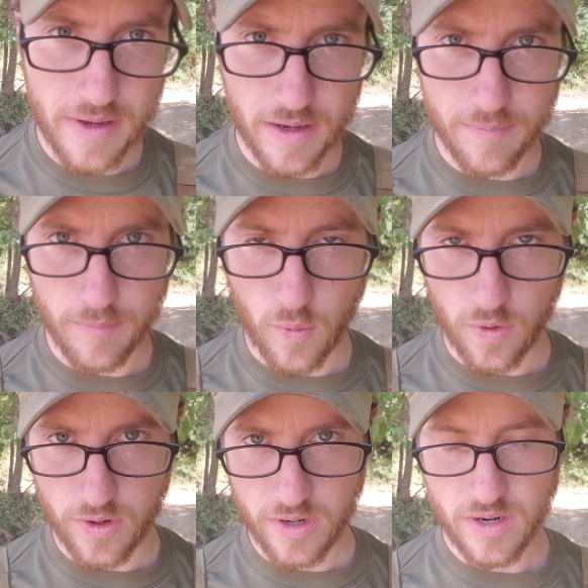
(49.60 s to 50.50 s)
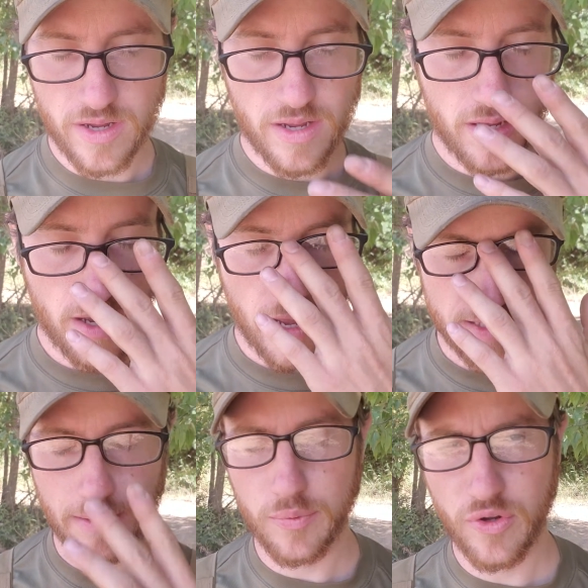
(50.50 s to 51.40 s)
a
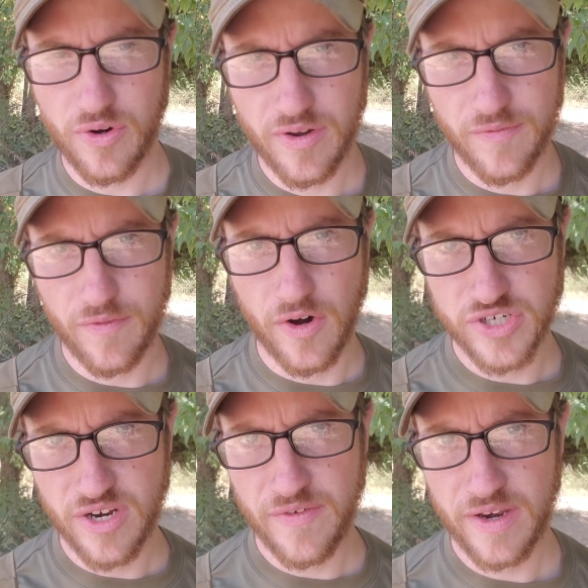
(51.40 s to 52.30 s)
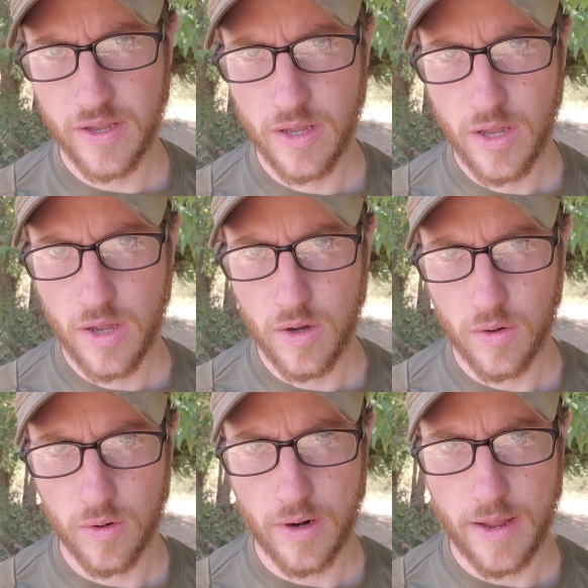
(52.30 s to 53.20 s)
simpler version of it,
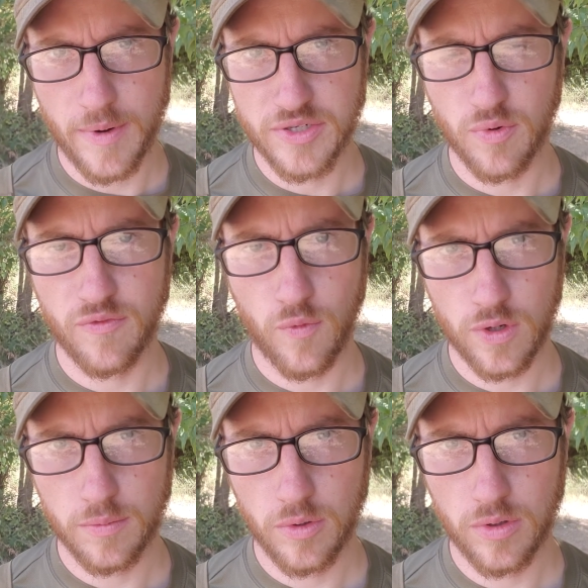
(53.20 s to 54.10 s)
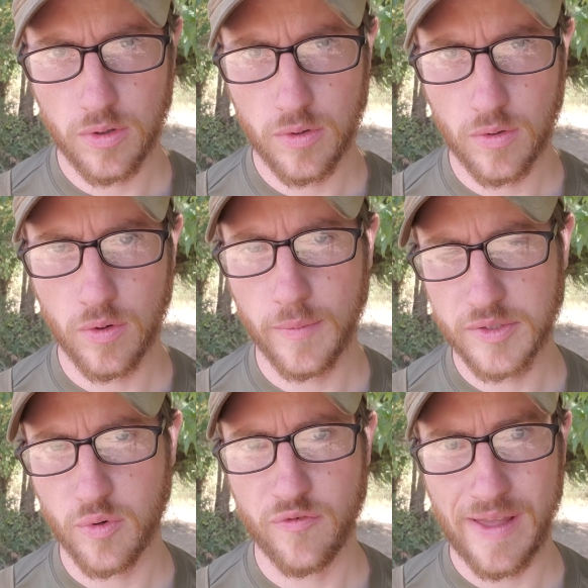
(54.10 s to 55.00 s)
or a much more affordable or
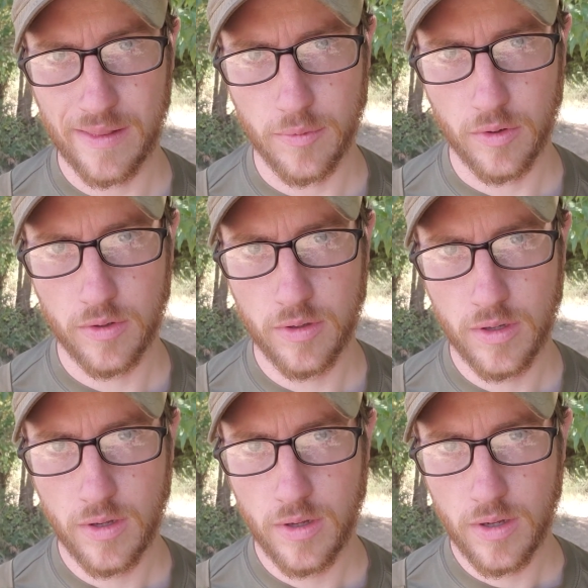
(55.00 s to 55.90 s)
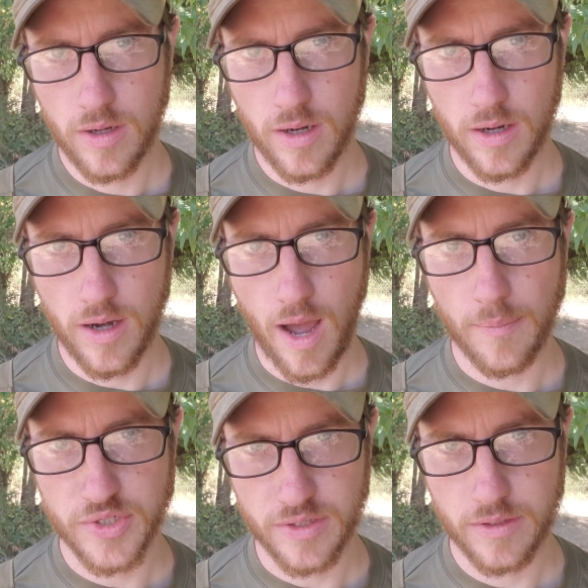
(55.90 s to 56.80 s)
much more available
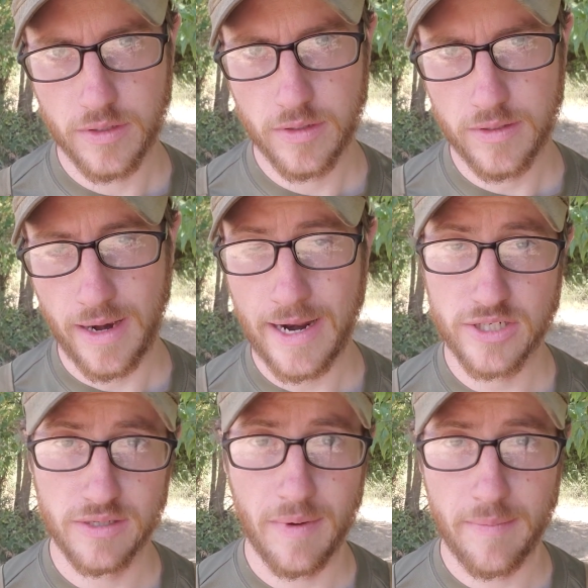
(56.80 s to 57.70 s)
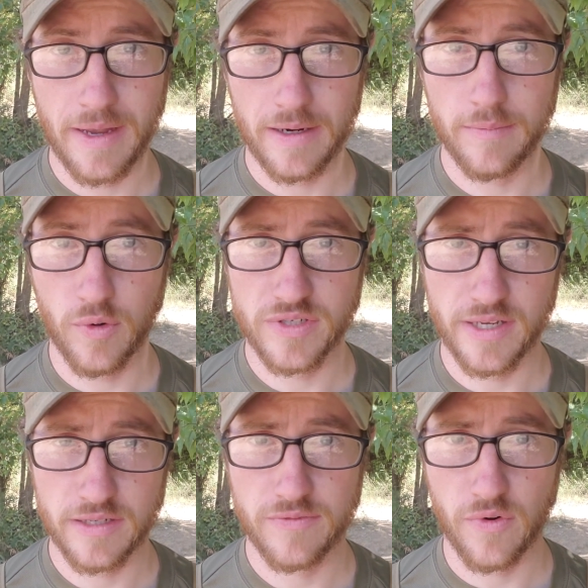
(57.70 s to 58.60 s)
option that actually might make more
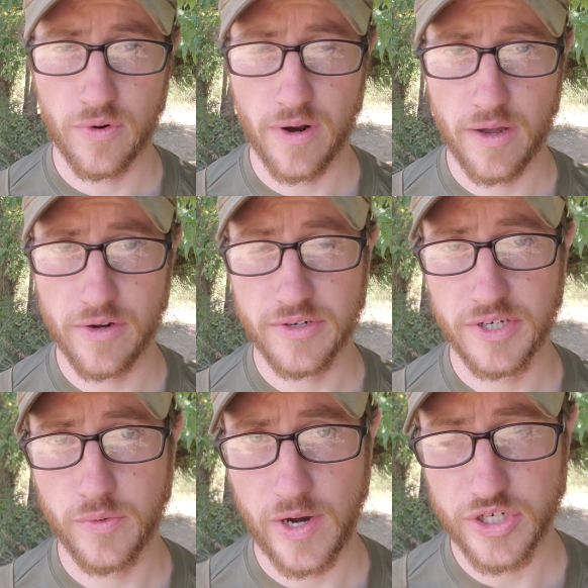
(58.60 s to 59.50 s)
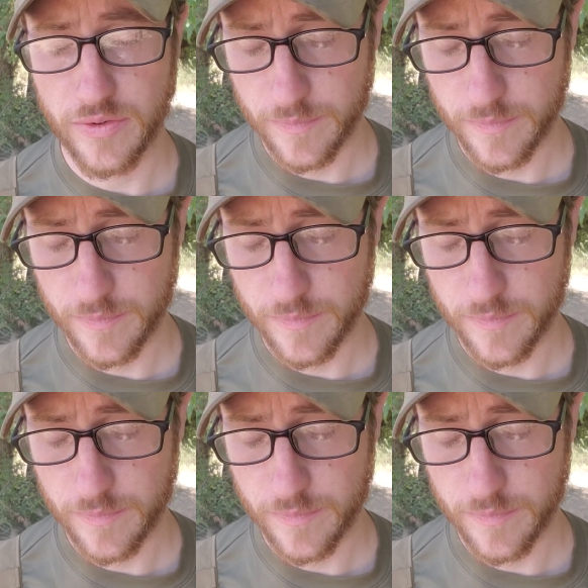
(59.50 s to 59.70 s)
sense for your situation.